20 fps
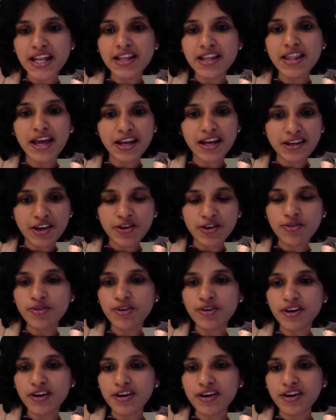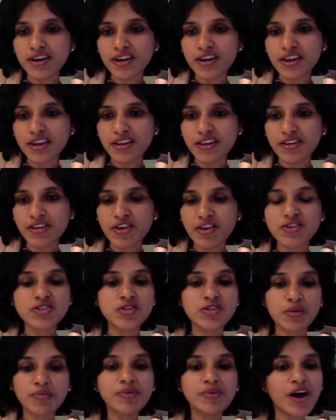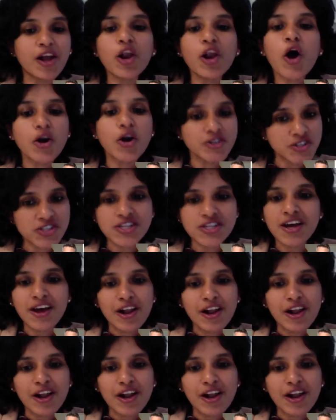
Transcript: that, there's lots